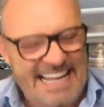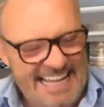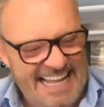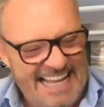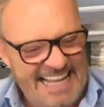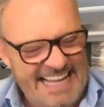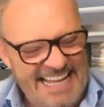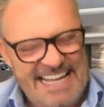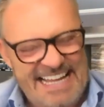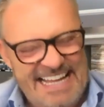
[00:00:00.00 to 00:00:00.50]

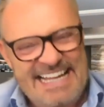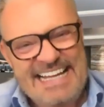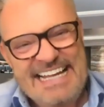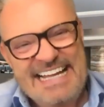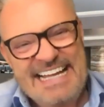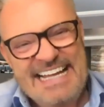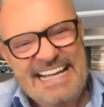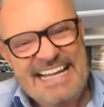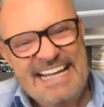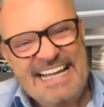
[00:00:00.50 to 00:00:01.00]

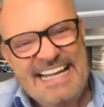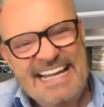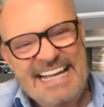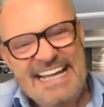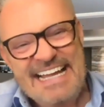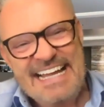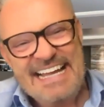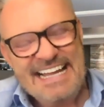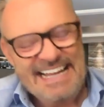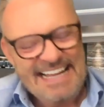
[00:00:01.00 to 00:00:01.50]
Fantastic.
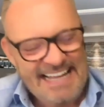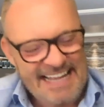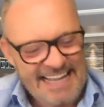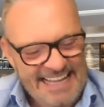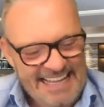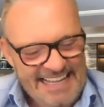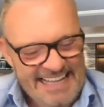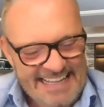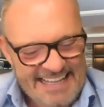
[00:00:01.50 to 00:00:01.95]
So great.